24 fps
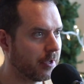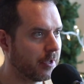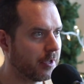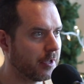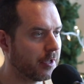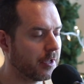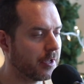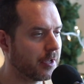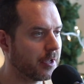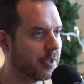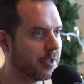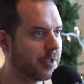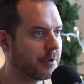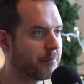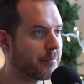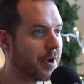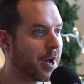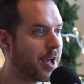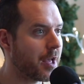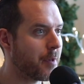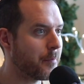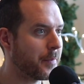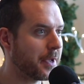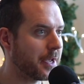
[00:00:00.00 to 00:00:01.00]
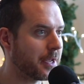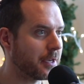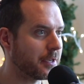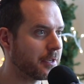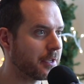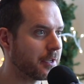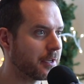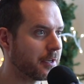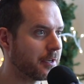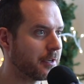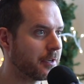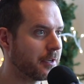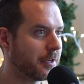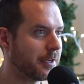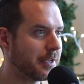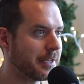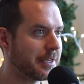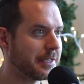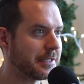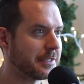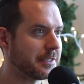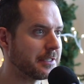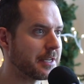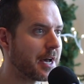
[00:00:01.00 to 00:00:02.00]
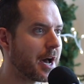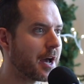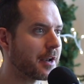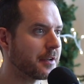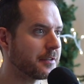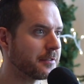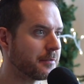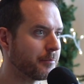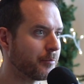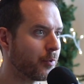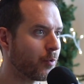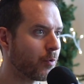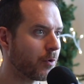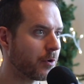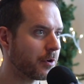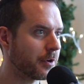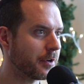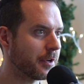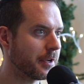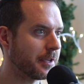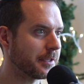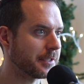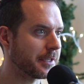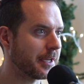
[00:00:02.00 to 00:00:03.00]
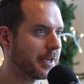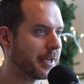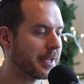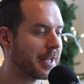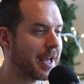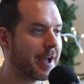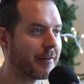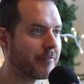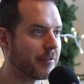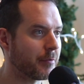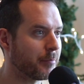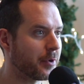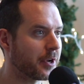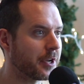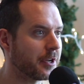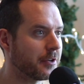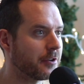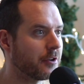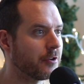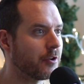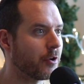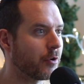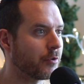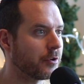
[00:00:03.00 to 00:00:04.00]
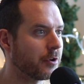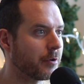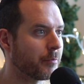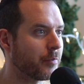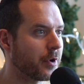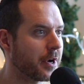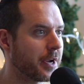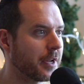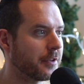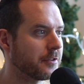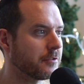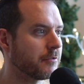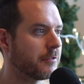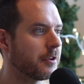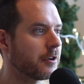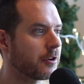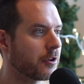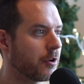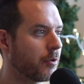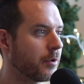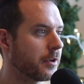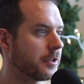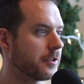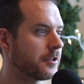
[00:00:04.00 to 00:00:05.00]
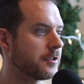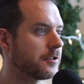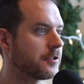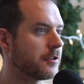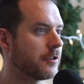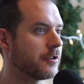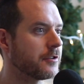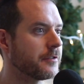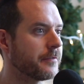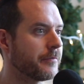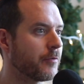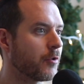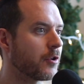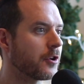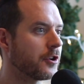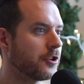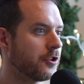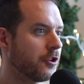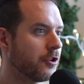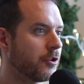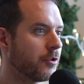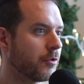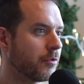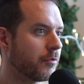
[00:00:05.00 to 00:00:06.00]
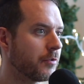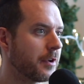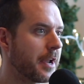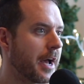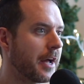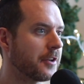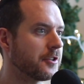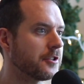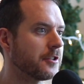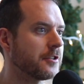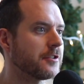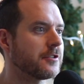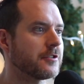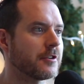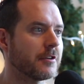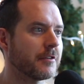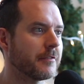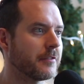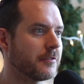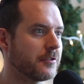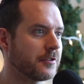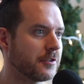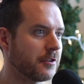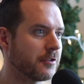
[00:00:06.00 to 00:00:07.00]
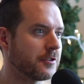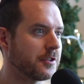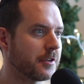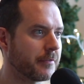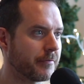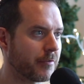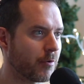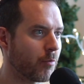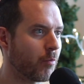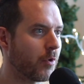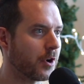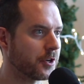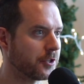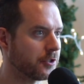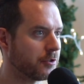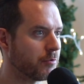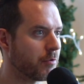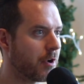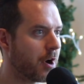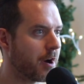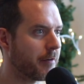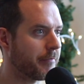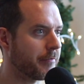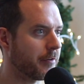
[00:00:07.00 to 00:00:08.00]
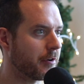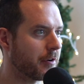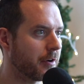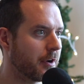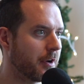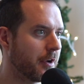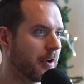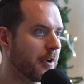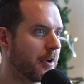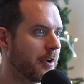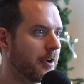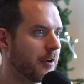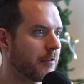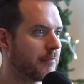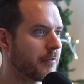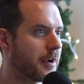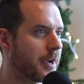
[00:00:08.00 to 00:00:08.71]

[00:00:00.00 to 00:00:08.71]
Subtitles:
in my opinion, is not as important as getting everybody to know your brand so they're going to search for you, not just searching for what you offer. Yeah.